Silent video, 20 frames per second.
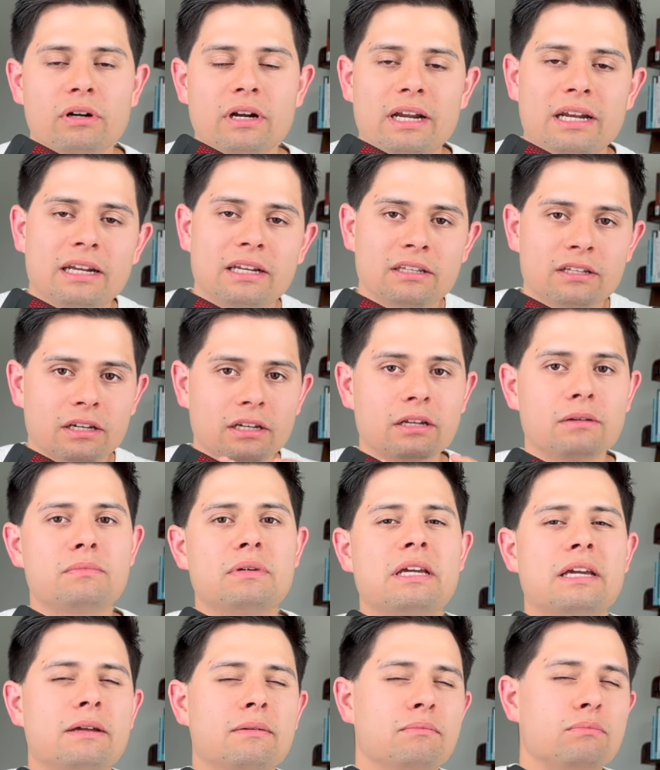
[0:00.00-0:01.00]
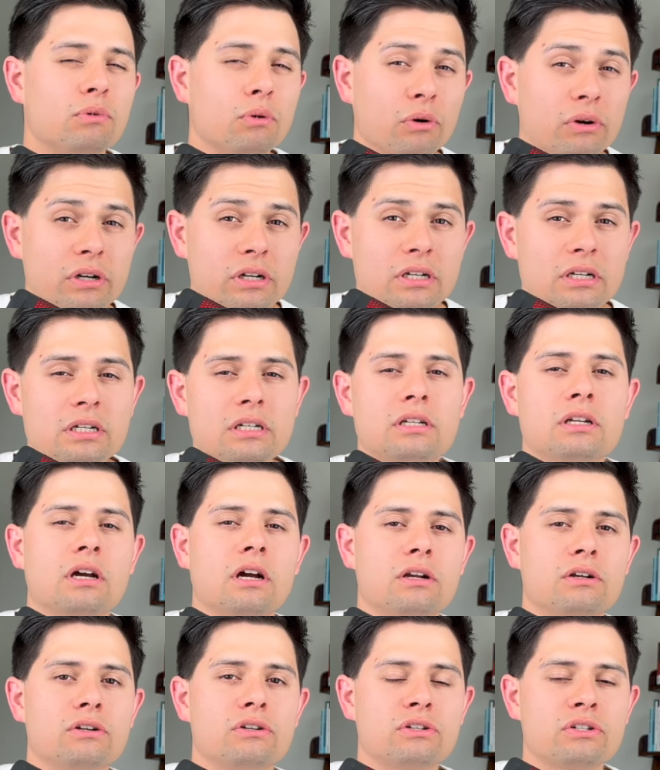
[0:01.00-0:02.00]
And it's going to be important to
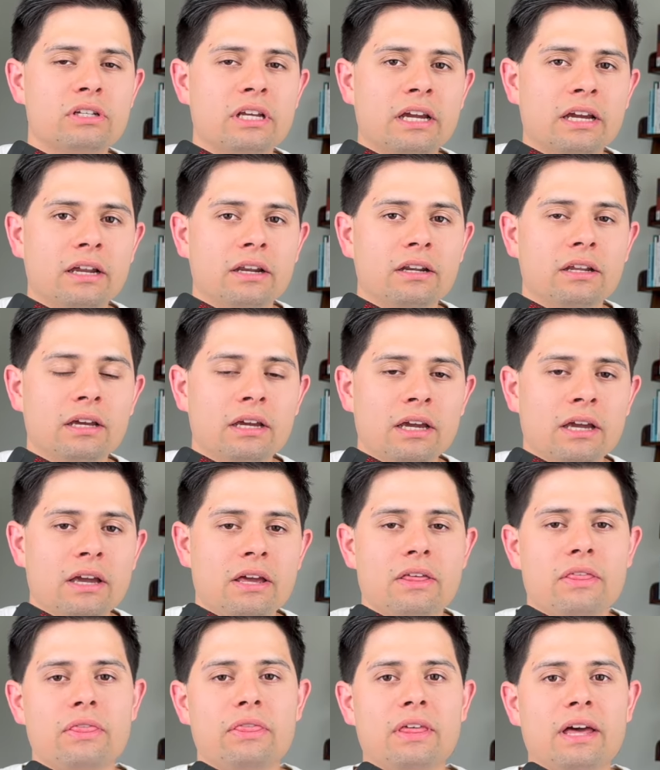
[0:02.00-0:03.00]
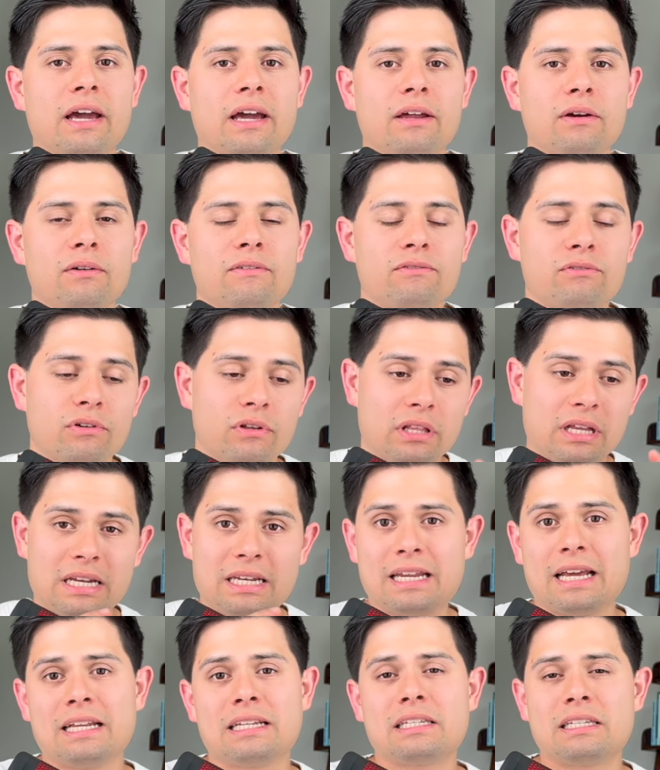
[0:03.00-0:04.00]
understand that for the
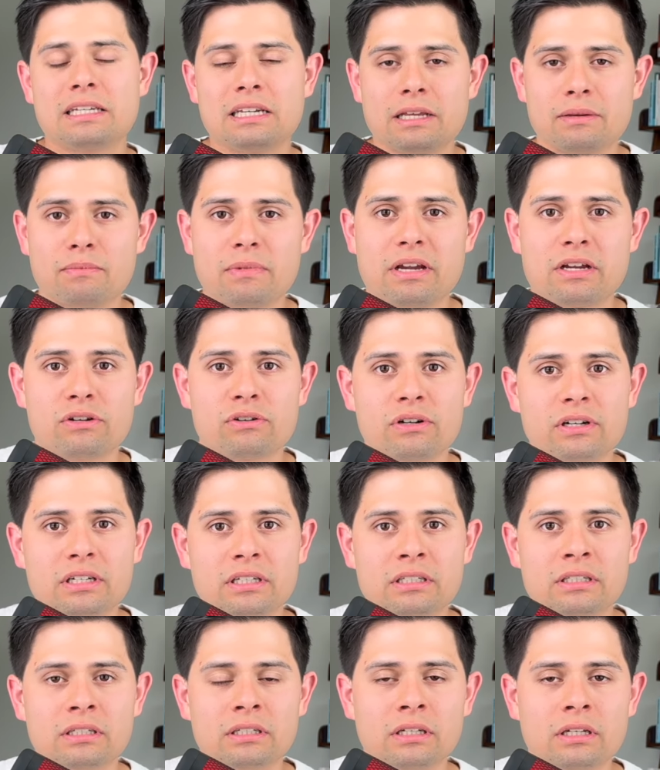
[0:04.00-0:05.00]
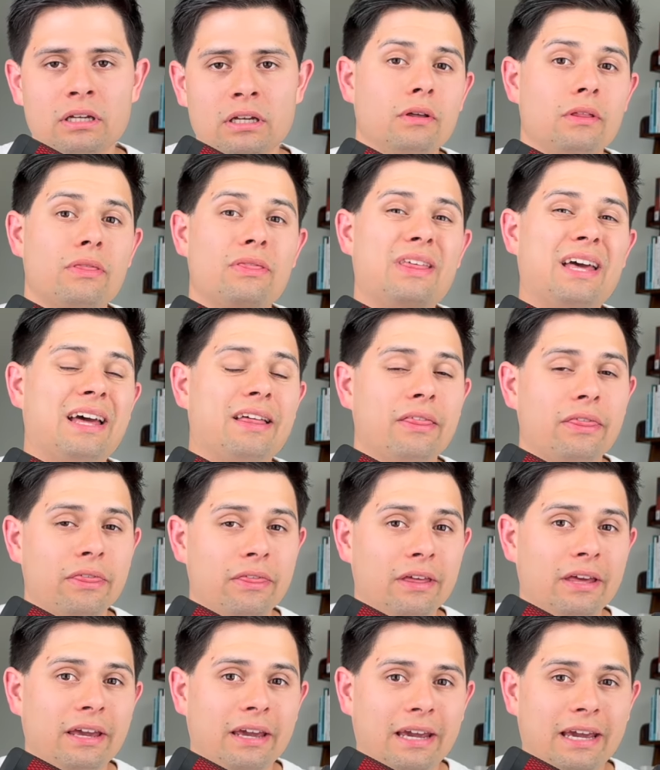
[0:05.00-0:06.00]
density matrix, that
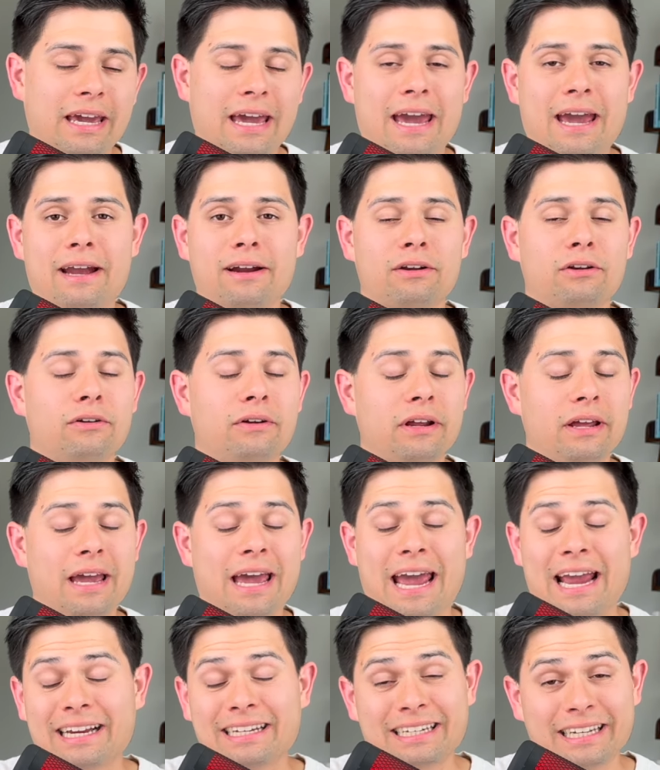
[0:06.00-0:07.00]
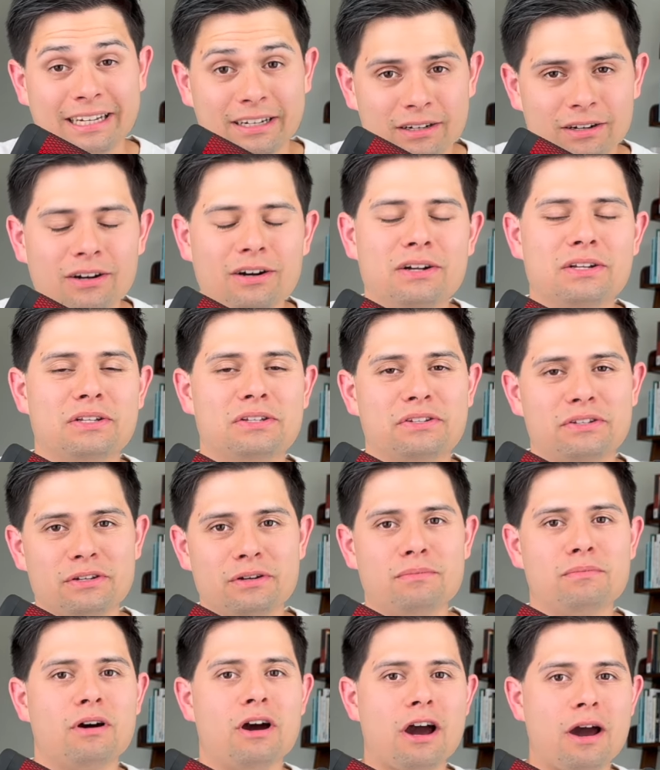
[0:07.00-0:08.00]
thing acting on
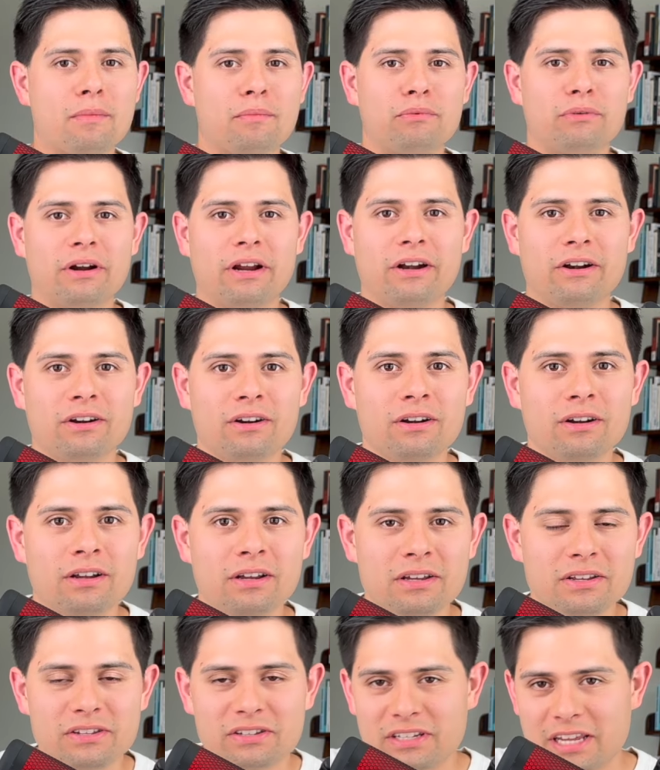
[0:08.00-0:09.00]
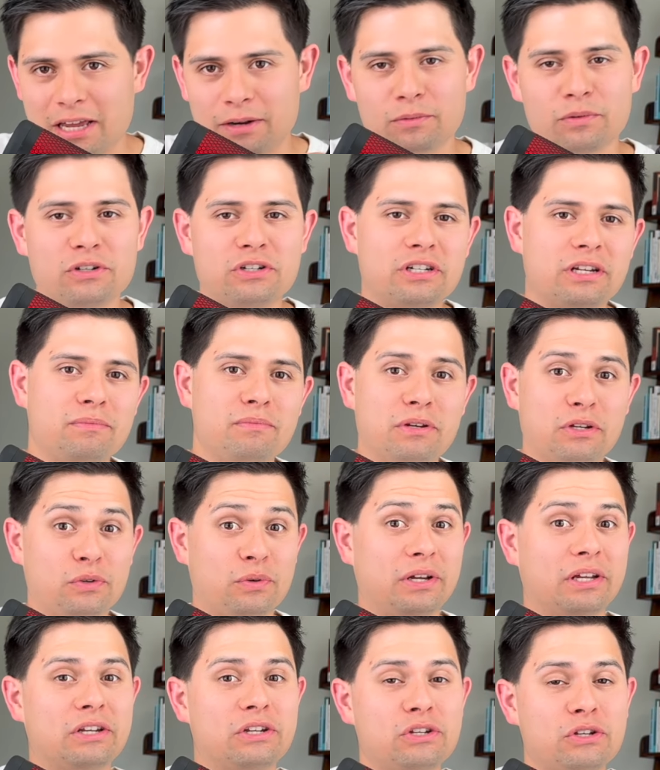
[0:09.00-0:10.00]
some operator sandwiched in
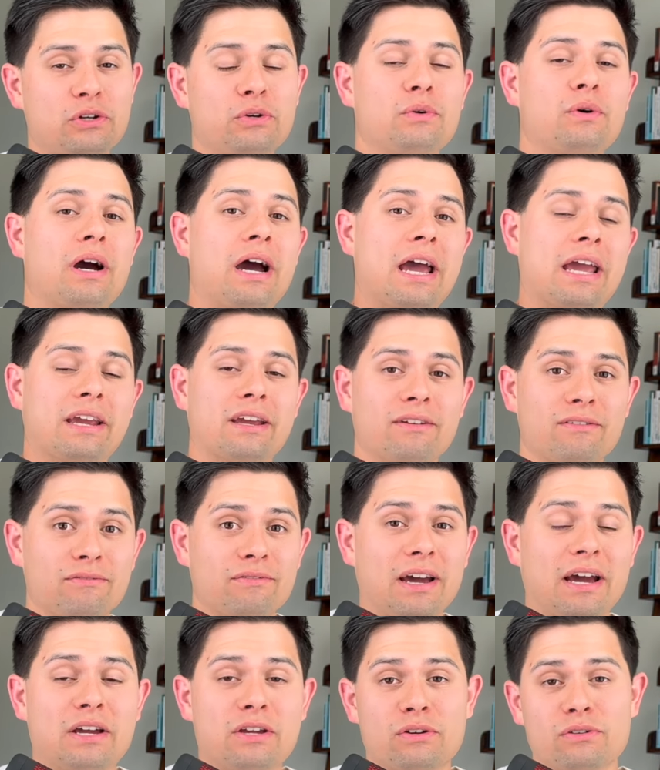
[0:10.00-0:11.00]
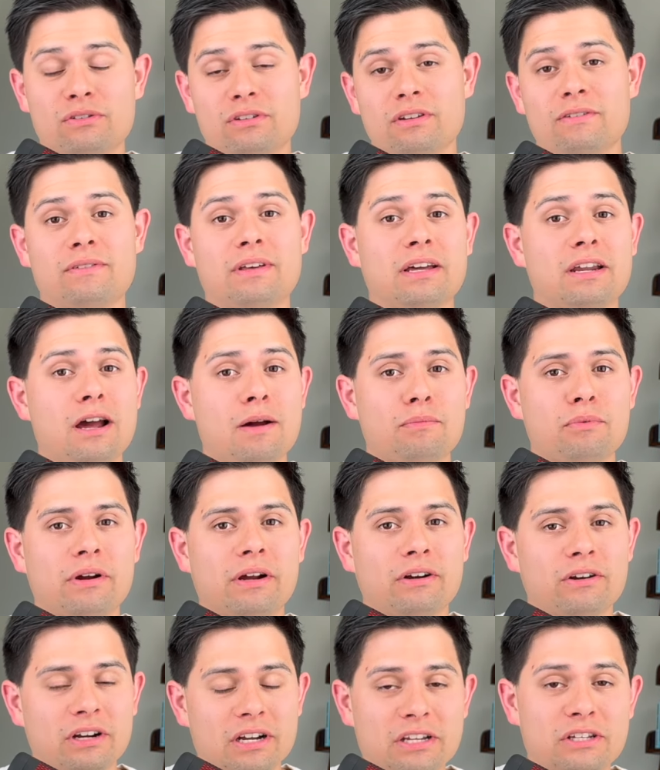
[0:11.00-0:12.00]
between two eigenvalues of that
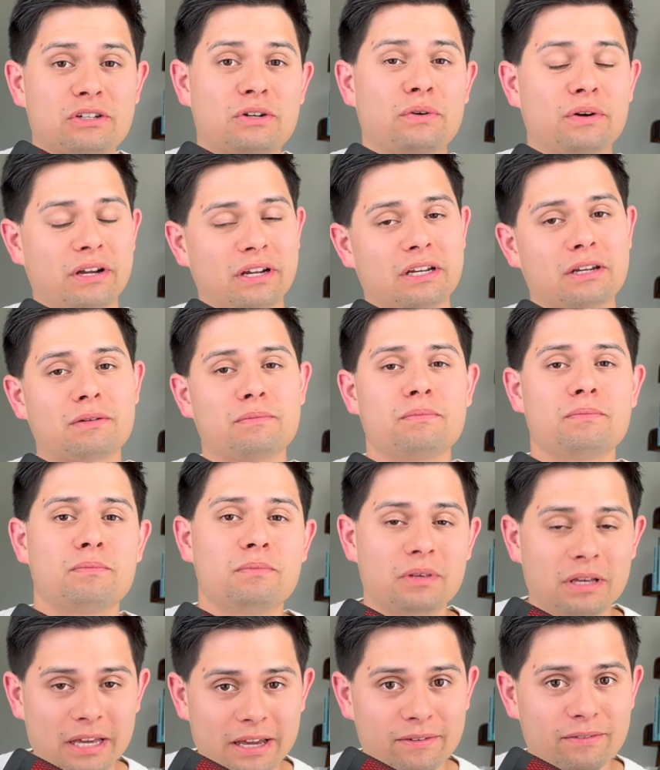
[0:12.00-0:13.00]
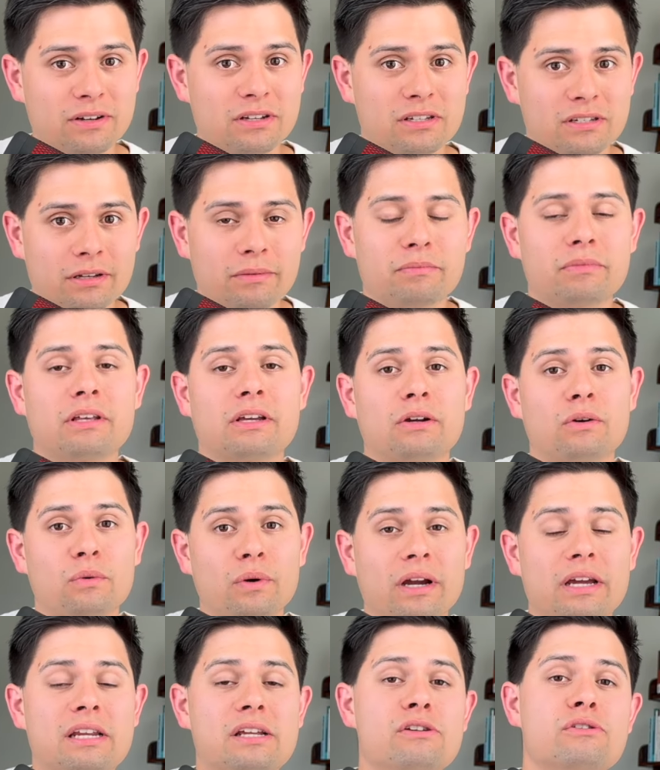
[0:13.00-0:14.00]
operator is going to give us something
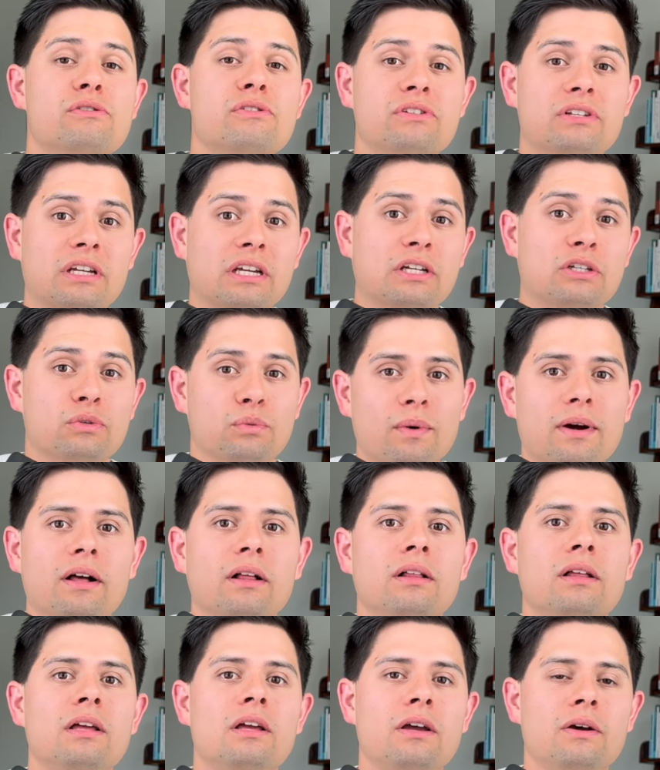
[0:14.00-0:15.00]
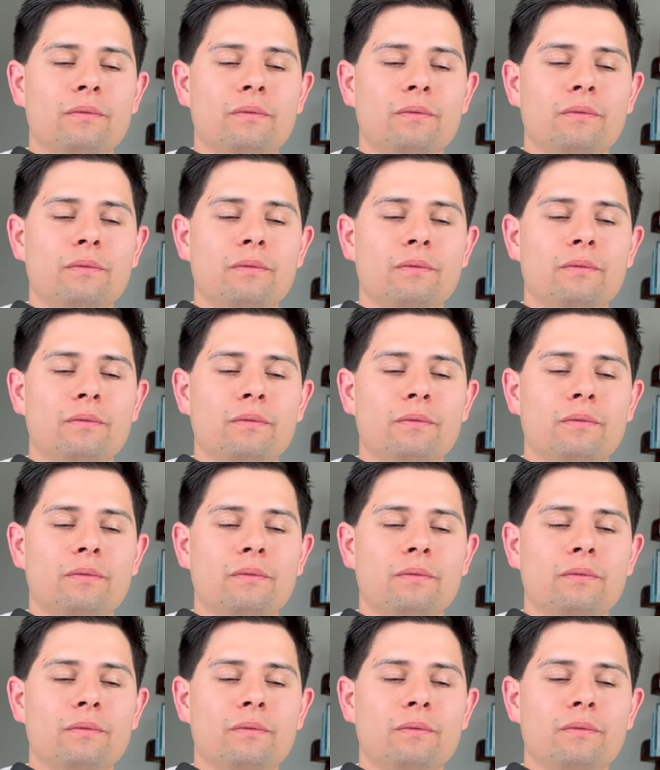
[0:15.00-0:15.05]
quite interesting as well.